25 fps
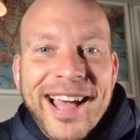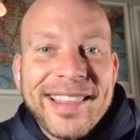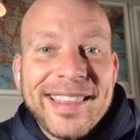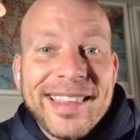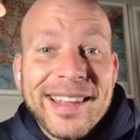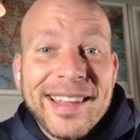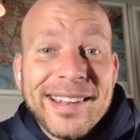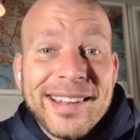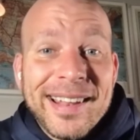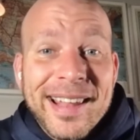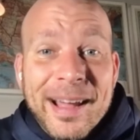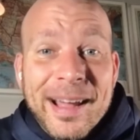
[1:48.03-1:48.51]

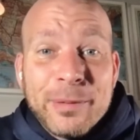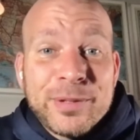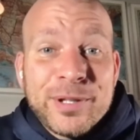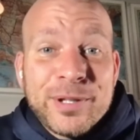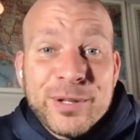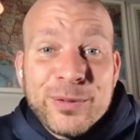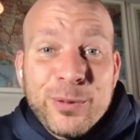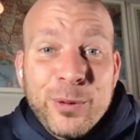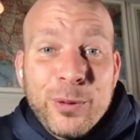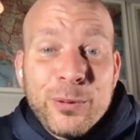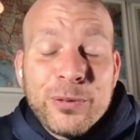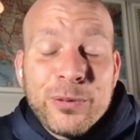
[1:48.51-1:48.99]
That was
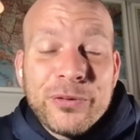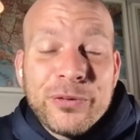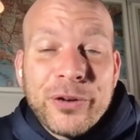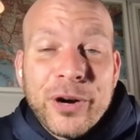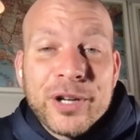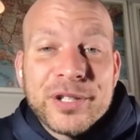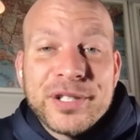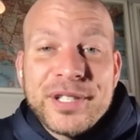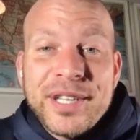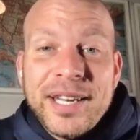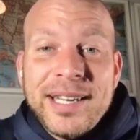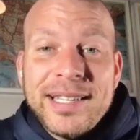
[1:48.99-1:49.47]
his role for
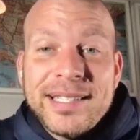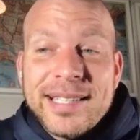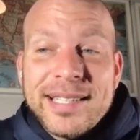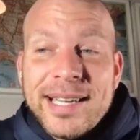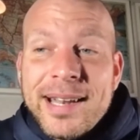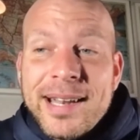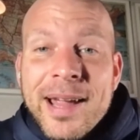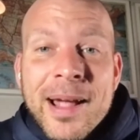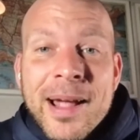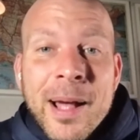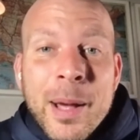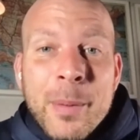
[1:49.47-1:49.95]
varsity. He said,